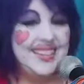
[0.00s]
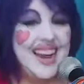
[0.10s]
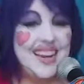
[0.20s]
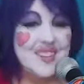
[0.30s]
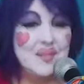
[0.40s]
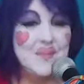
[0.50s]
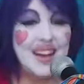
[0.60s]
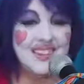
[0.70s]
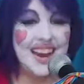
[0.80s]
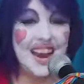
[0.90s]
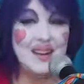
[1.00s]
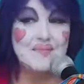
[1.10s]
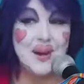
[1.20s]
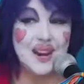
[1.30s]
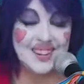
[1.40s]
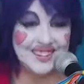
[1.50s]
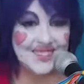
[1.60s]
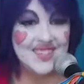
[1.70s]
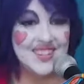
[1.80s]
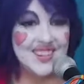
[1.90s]
Echo, a magic ham box.
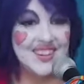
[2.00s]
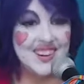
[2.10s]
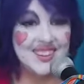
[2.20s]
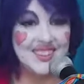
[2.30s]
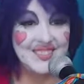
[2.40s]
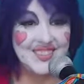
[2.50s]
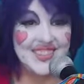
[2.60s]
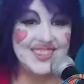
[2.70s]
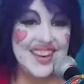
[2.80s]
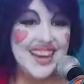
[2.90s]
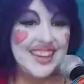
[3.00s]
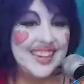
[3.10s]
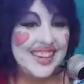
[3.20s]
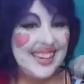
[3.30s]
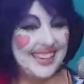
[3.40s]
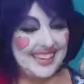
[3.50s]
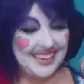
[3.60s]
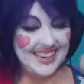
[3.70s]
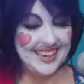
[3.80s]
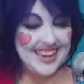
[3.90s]
I'm gonna start calling the fridge that.
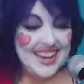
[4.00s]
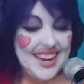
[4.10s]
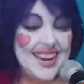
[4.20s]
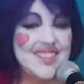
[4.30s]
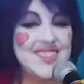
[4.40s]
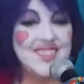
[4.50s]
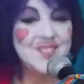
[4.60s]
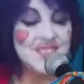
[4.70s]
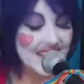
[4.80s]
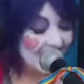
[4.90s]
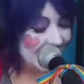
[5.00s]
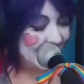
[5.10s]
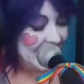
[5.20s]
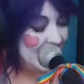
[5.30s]
So this one's actually